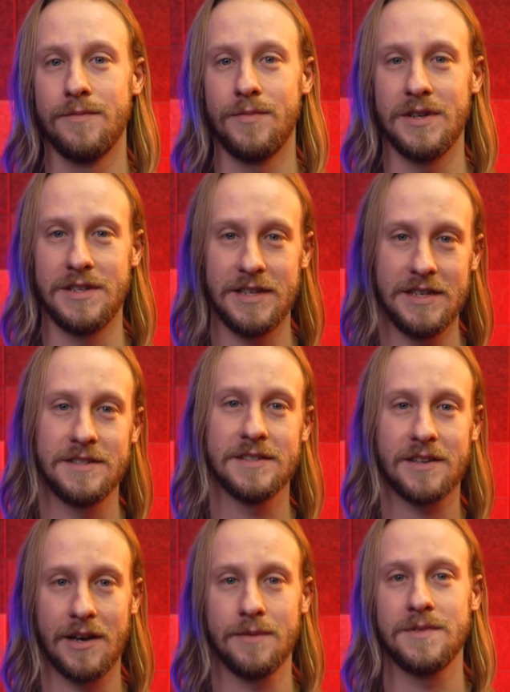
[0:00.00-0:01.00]
But Jesus
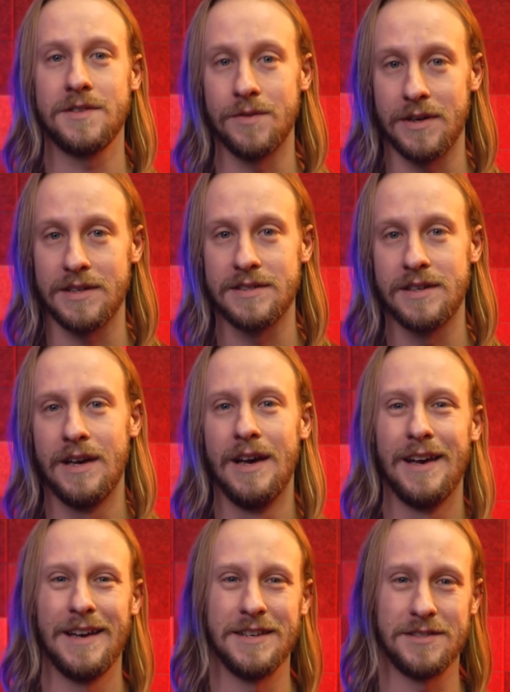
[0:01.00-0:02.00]
comes to us
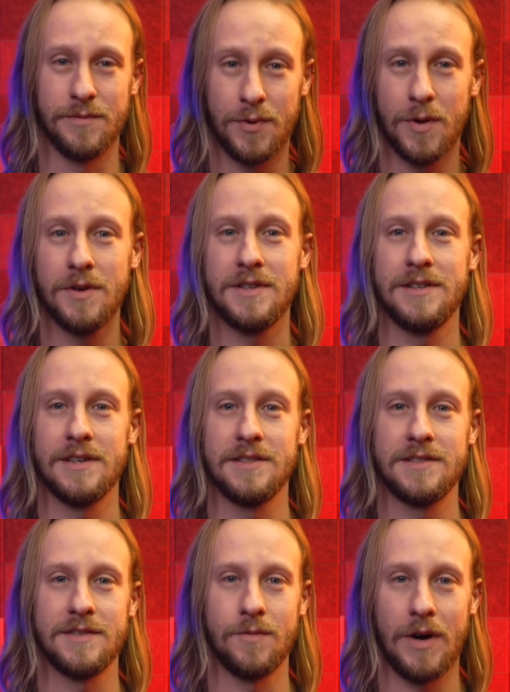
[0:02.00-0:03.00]
and supports
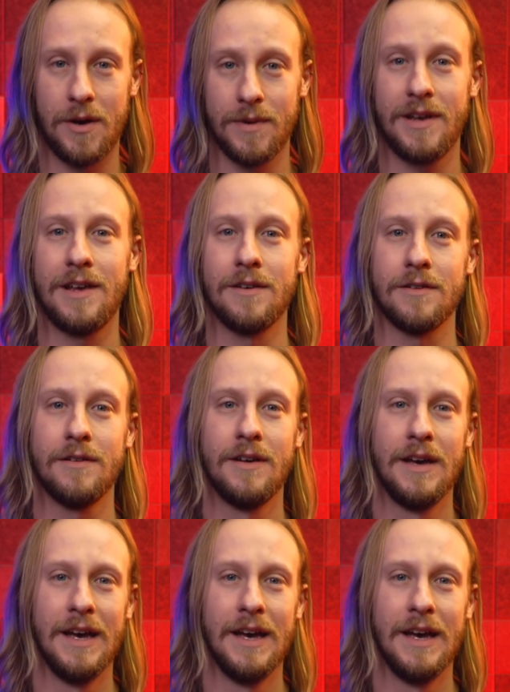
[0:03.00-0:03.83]
us while we heal.